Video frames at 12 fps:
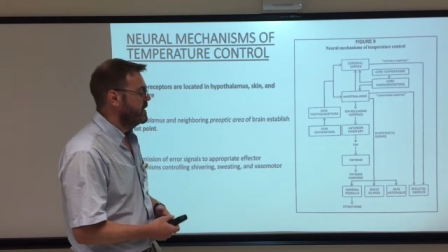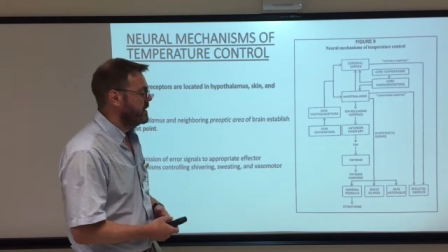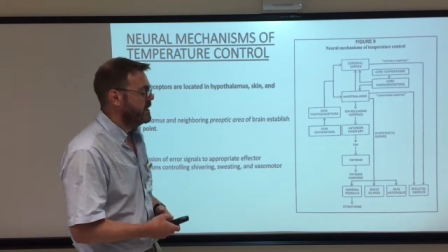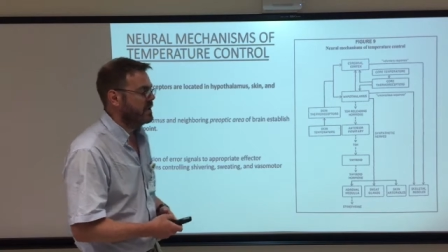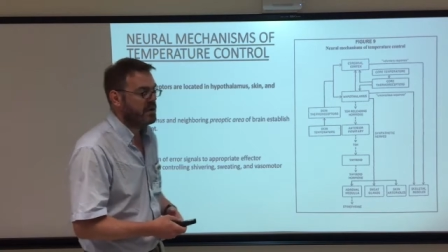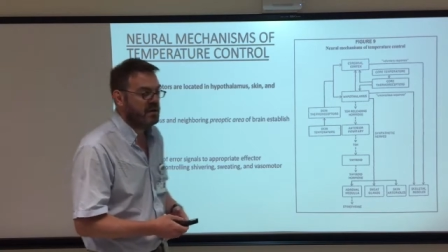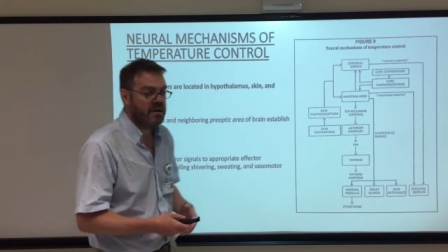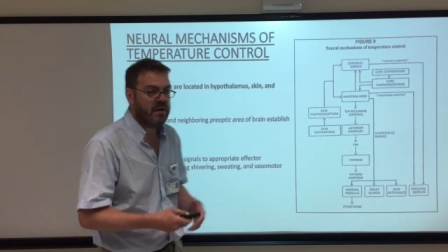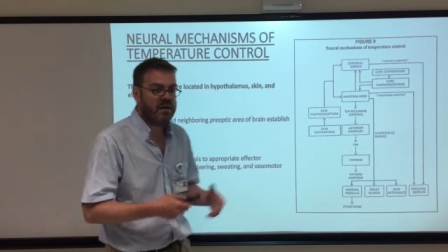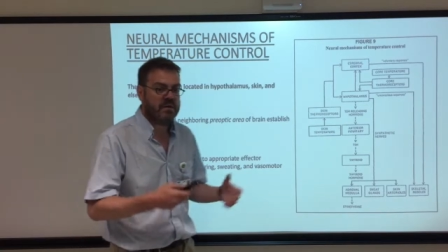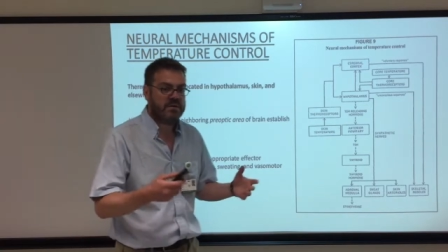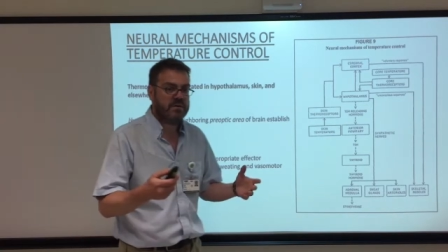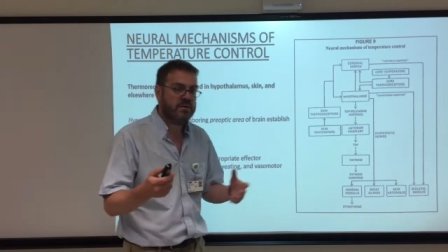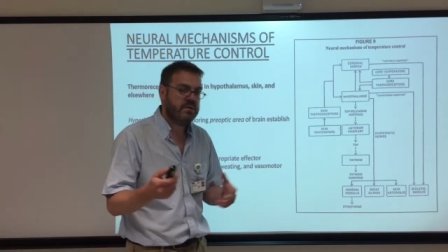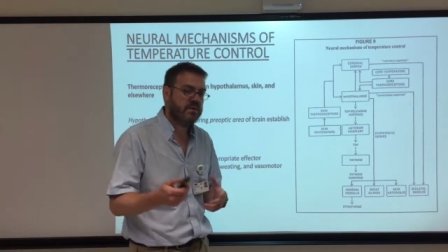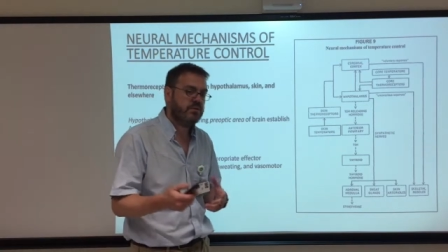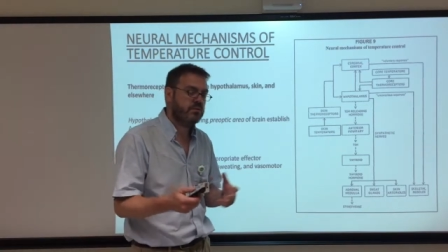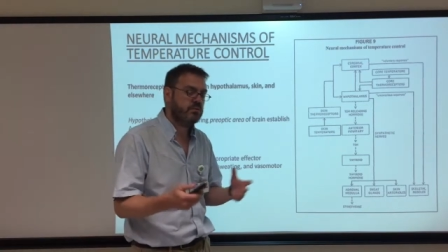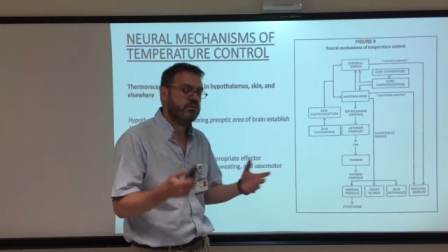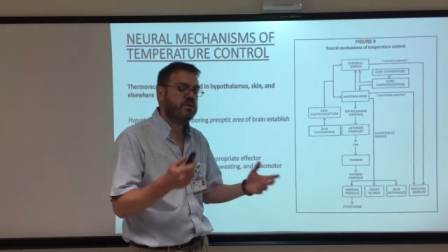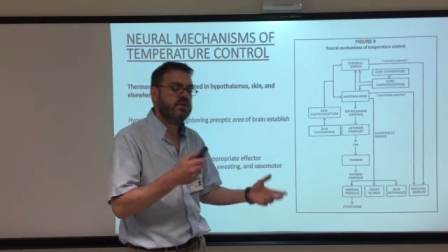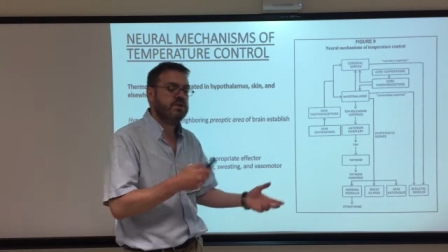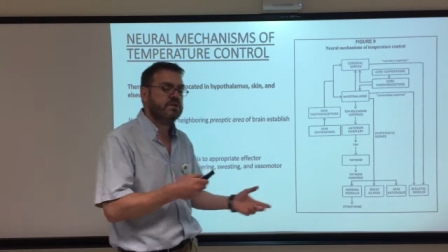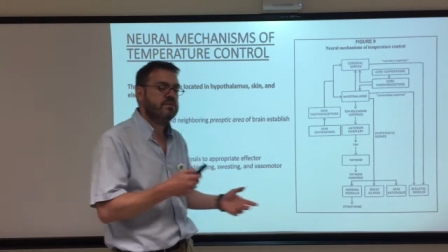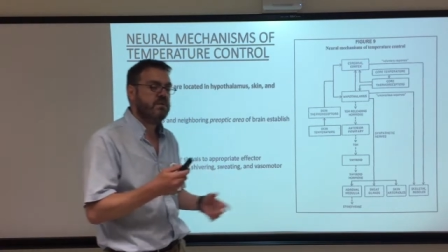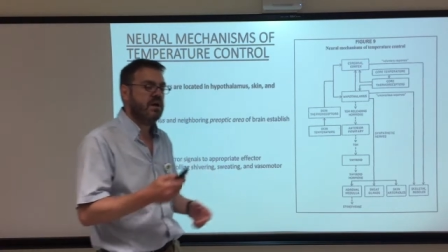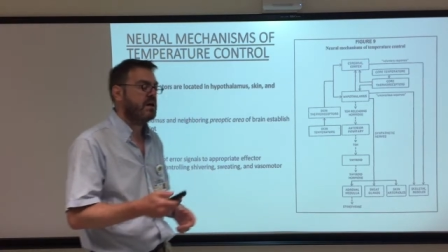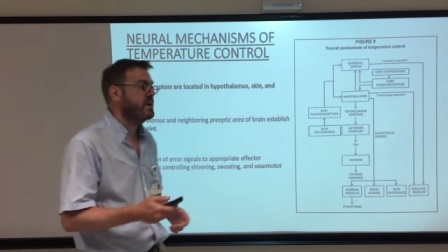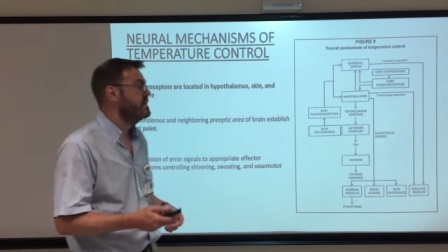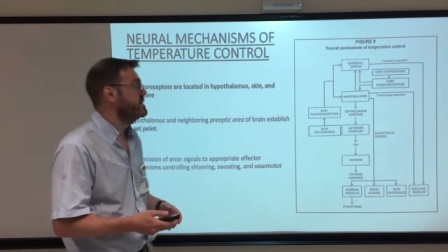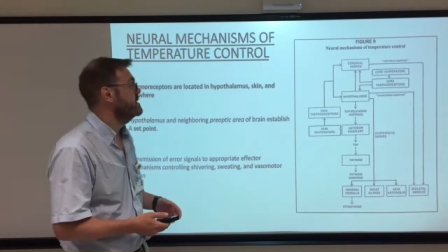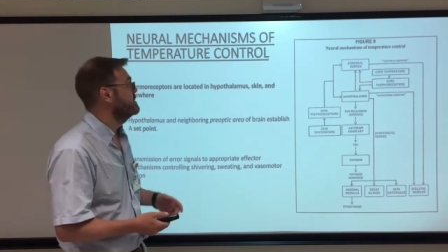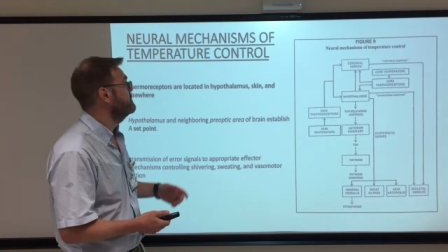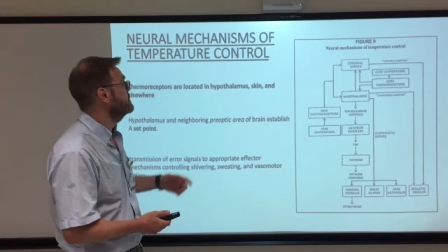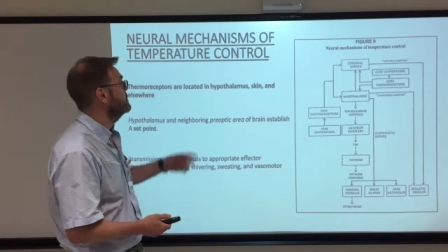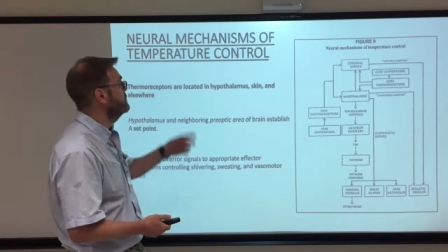Uh, and through these mechanisms,